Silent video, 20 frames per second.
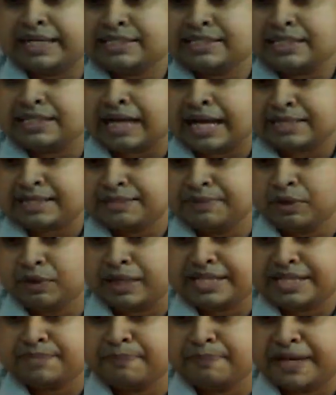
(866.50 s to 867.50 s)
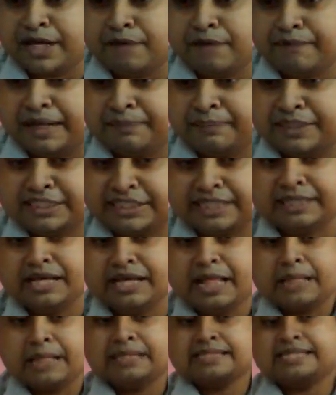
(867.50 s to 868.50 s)
has asked me what is plane of vibration.
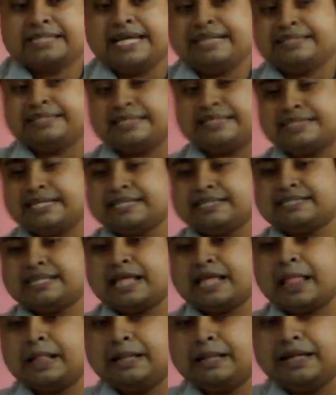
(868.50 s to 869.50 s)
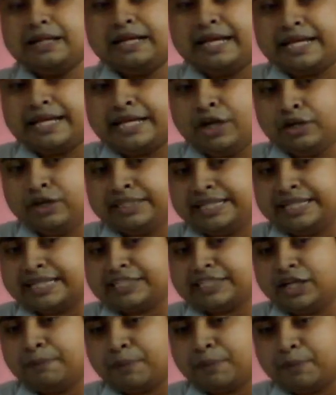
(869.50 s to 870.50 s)
Say this is your
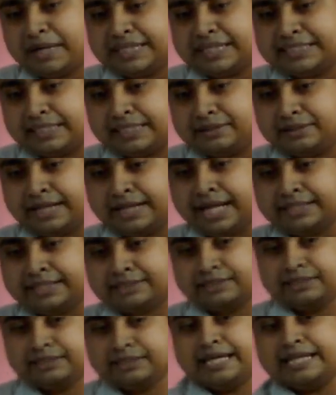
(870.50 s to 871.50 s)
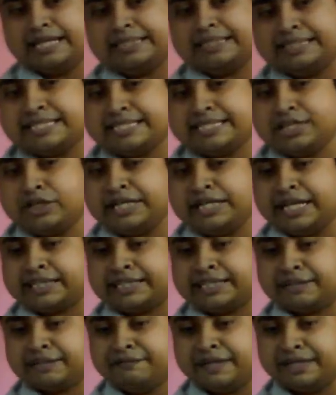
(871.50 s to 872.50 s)
direction of propagation, right? This is your
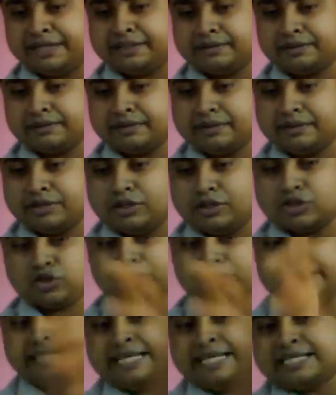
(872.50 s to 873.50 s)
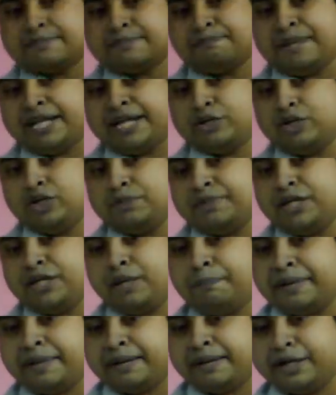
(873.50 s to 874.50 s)
electric field. So this plane will be your
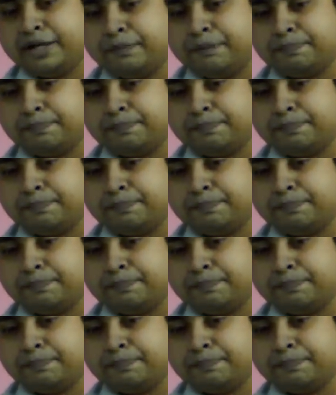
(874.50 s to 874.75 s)
plane